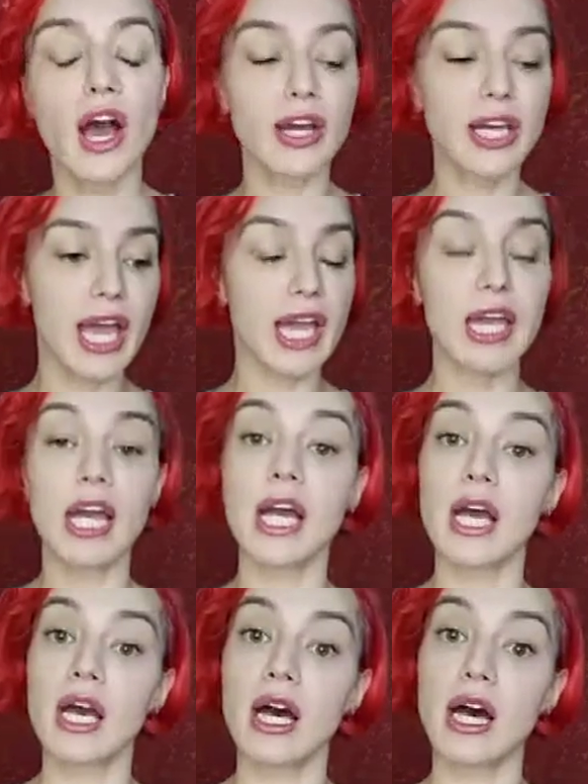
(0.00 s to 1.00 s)
Okay,
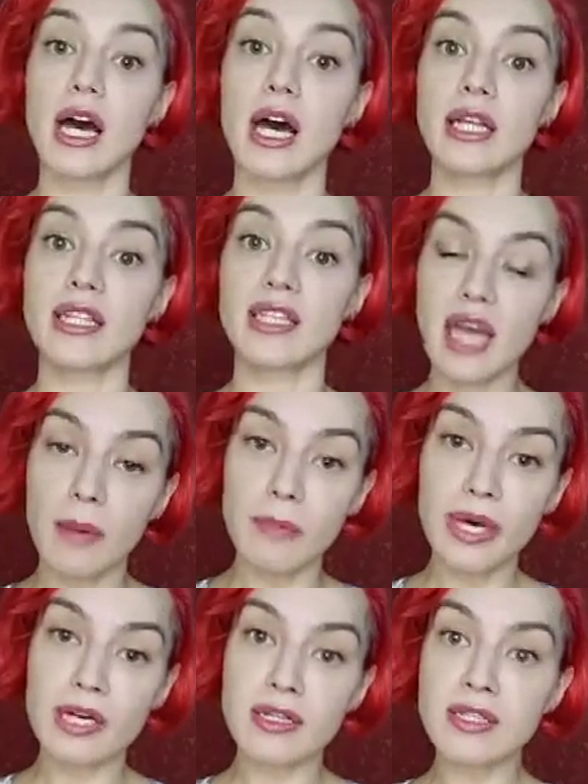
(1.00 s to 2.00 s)
the
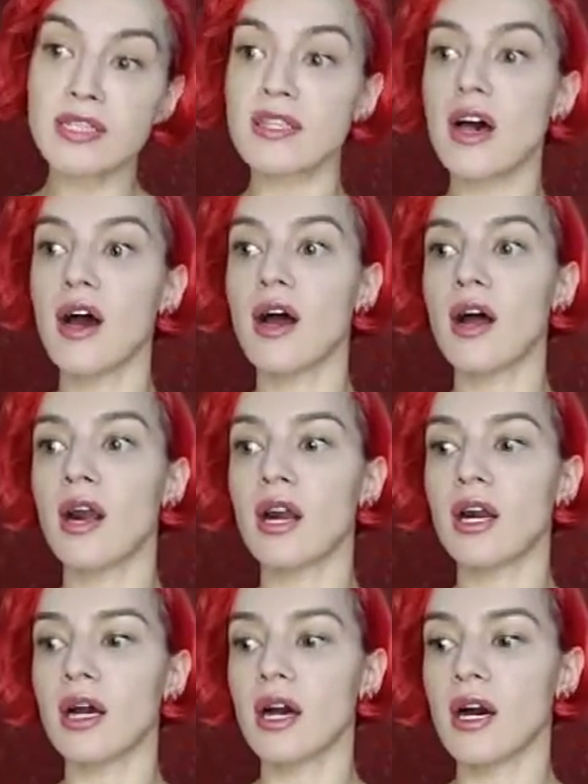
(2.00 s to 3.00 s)
dumbbells
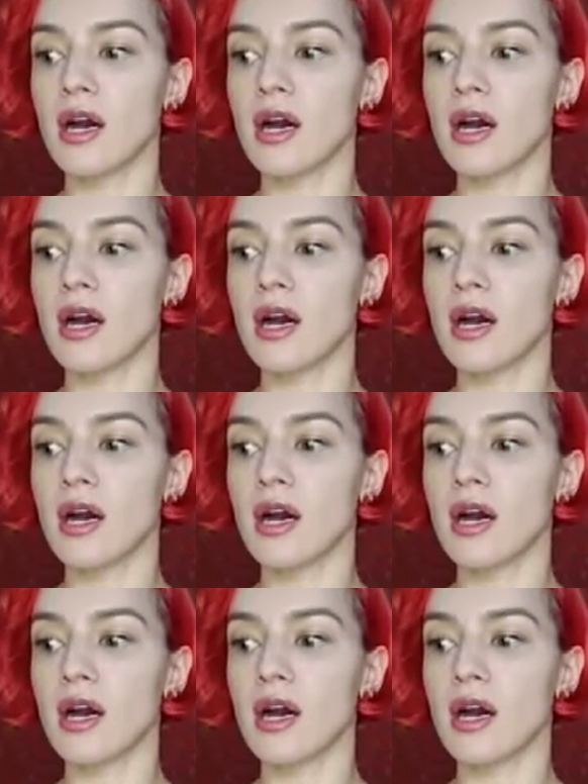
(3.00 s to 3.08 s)
are